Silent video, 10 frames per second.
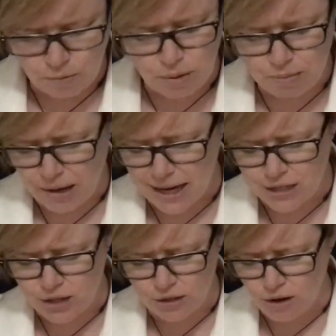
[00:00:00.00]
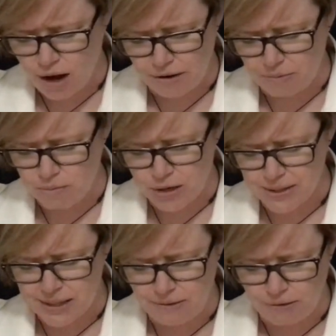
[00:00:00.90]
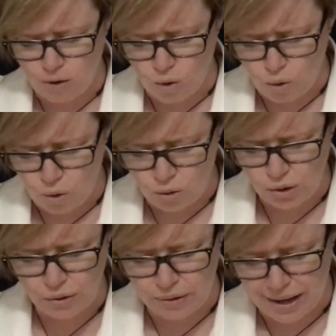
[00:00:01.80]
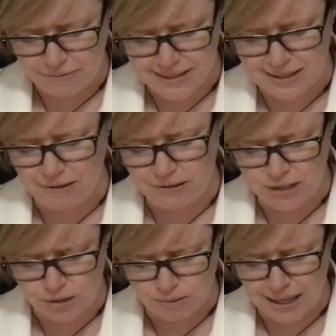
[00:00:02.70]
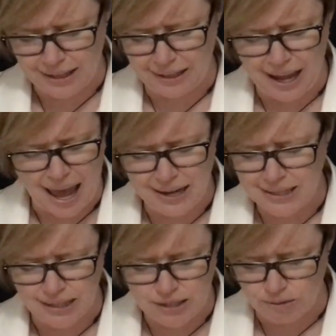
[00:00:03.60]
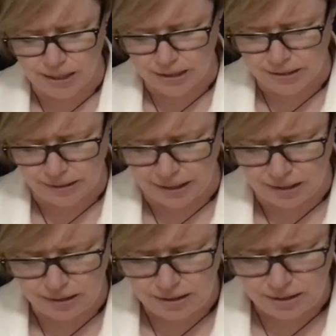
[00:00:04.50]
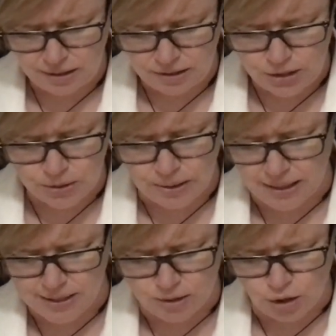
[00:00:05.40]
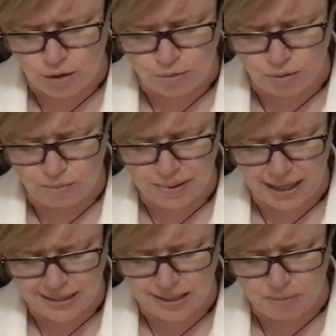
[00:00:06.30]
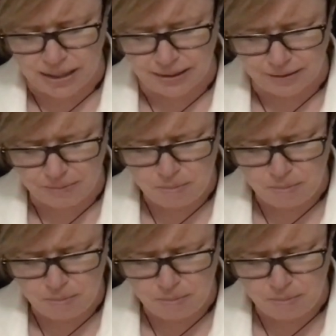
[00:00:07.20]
We pray to you, God of mercy, for all who have suffered directly and indirectly during this global pandemic.